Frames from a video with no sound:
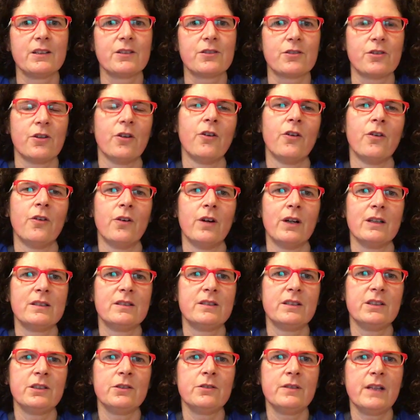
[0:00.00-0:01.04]
So uh,
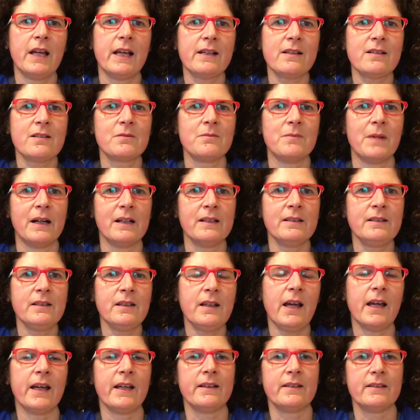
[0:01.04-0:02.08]
see you next month
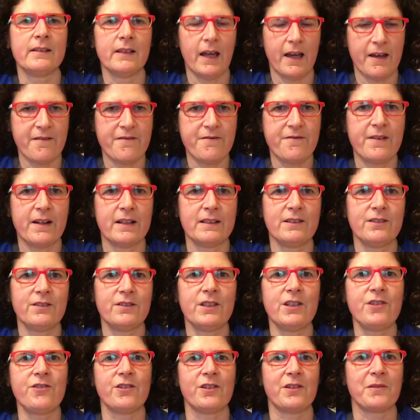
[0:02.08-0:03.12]
and have fun
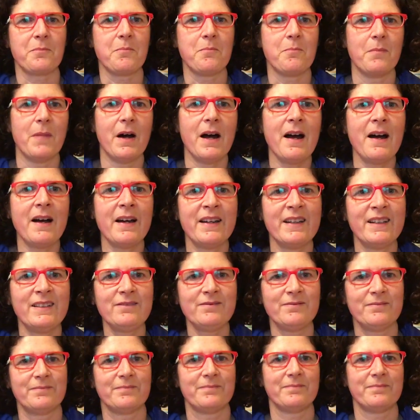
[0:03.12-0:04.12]
stitching. Bye!